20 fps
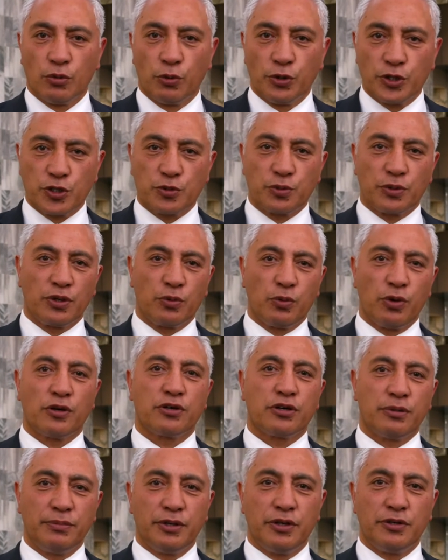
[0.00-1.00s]
We just want to
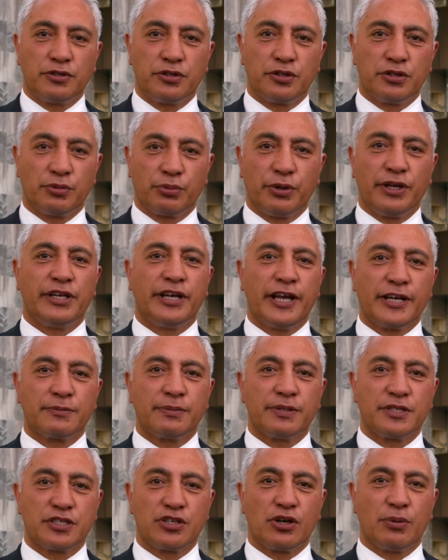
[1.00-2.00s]
welcome you to the
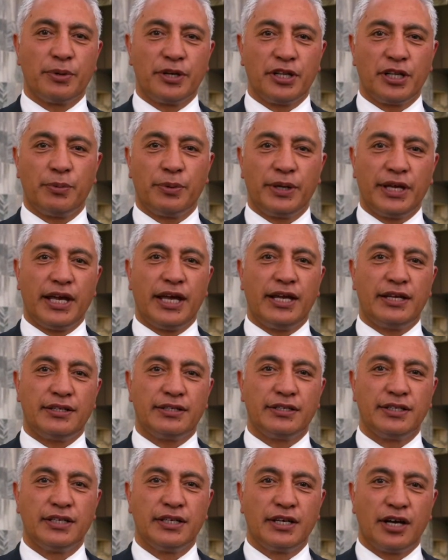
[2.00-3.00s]
reenactment ceremony that we
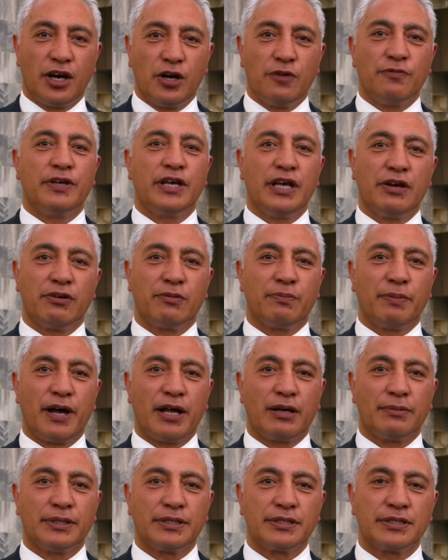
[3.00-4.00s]
had over here in
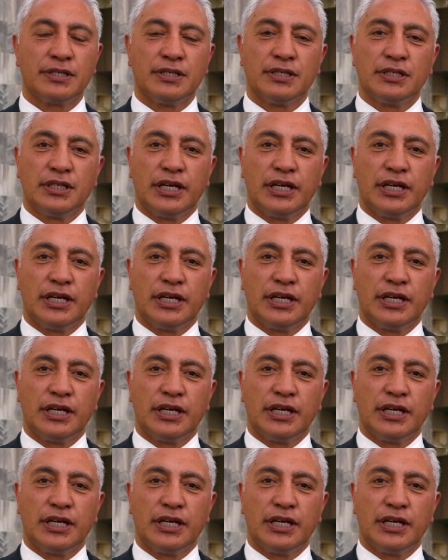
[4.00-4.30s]
Parliament.